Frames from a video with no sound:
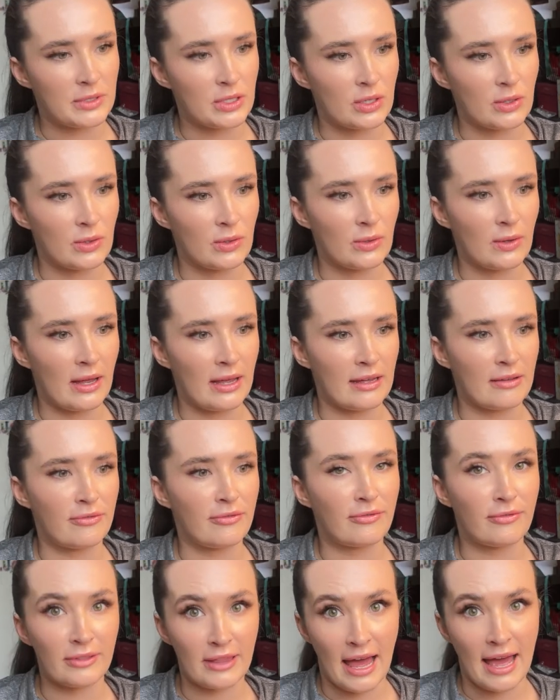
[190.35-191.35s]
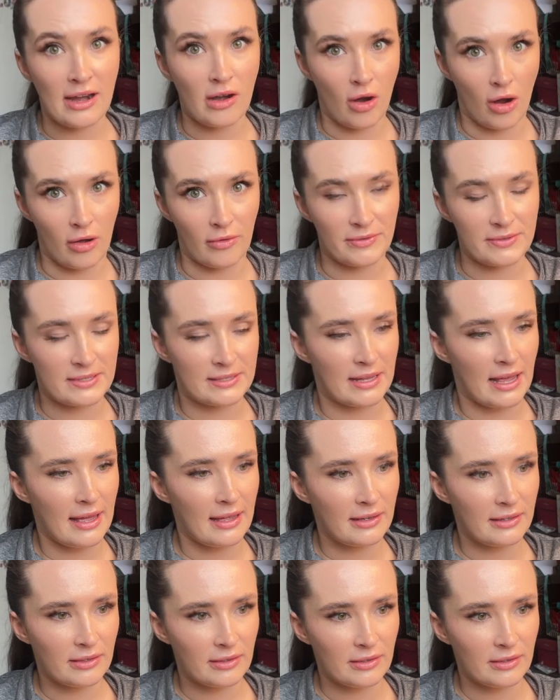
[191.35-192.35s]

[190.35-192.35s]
to a flat offset.